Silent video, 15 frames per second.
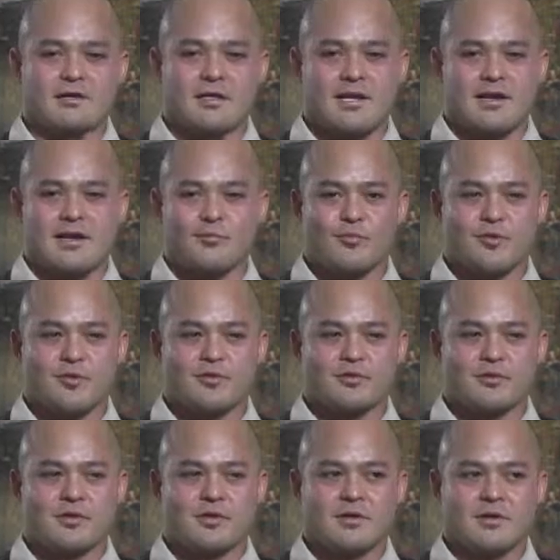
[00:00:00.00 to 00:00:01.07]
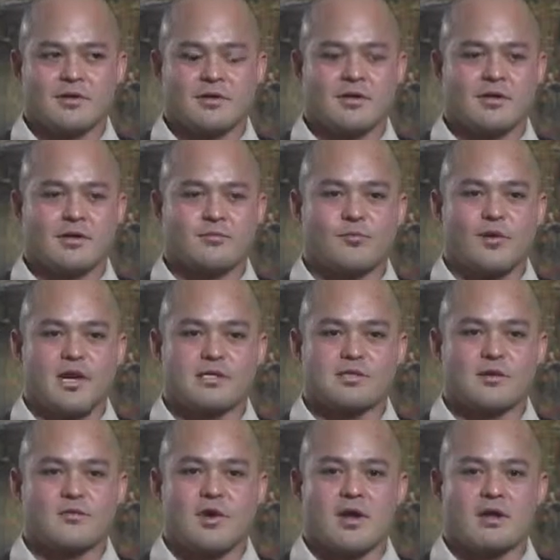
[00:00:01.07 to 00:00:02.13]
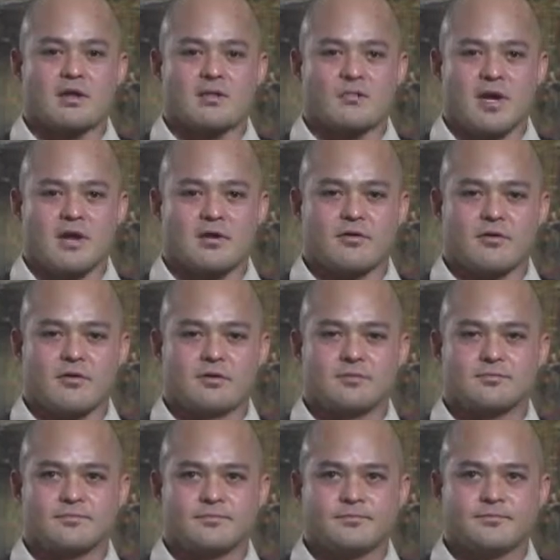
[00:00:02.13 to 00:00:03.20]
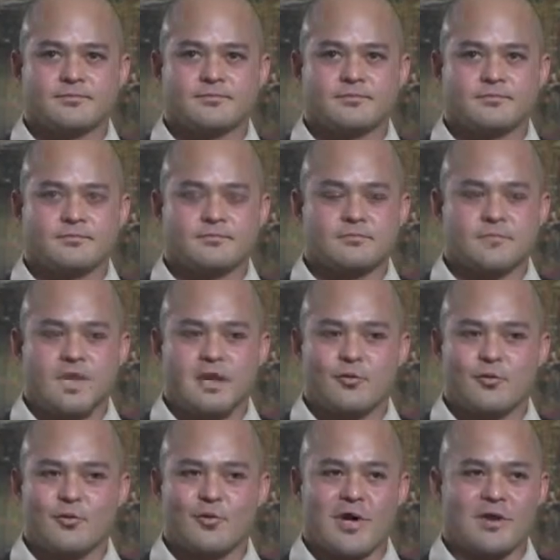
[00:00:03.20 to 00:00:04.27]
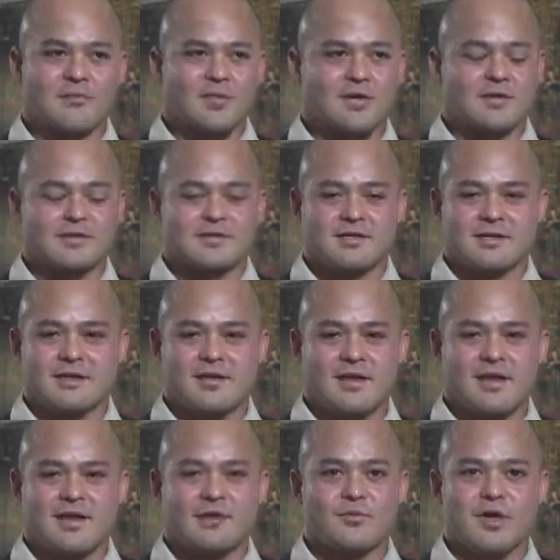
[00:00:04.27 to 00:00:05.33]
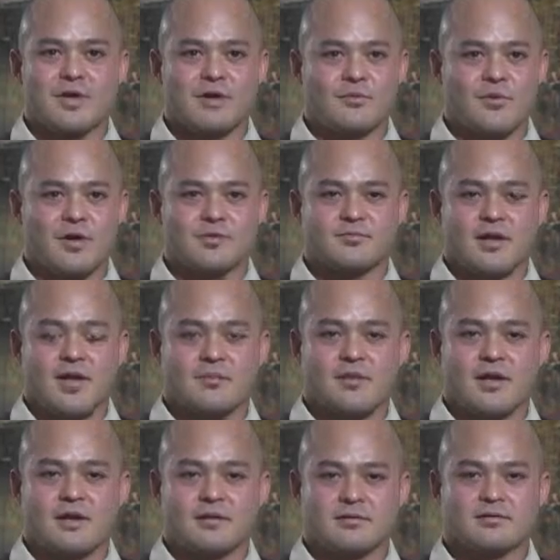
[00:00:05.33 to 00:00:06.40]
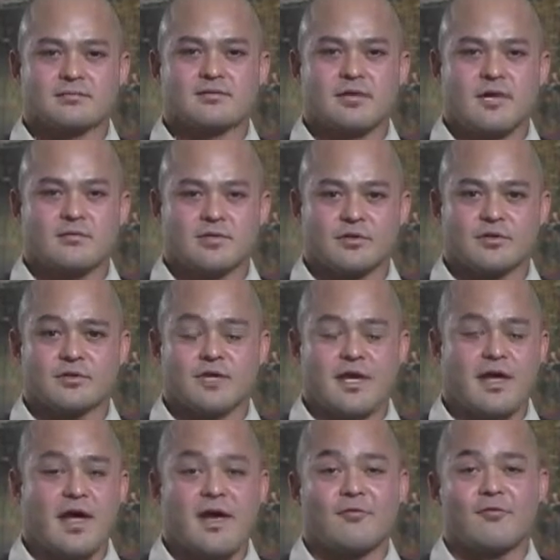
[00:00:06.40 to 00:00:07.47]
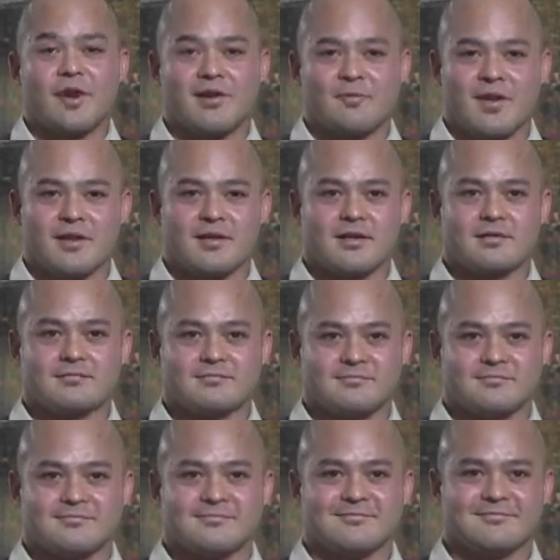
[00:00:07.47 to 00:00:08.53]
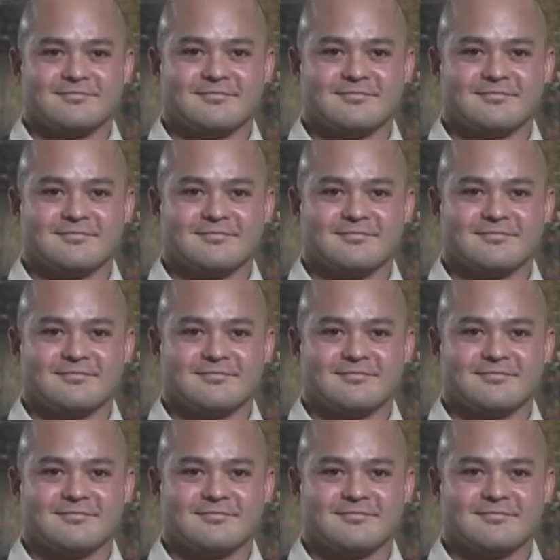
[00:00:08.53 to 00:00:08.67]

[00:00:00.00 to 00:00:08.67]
cannot put a price on my health. I would recommend this to anybody who has back pain. Absolutely, I have recommended it.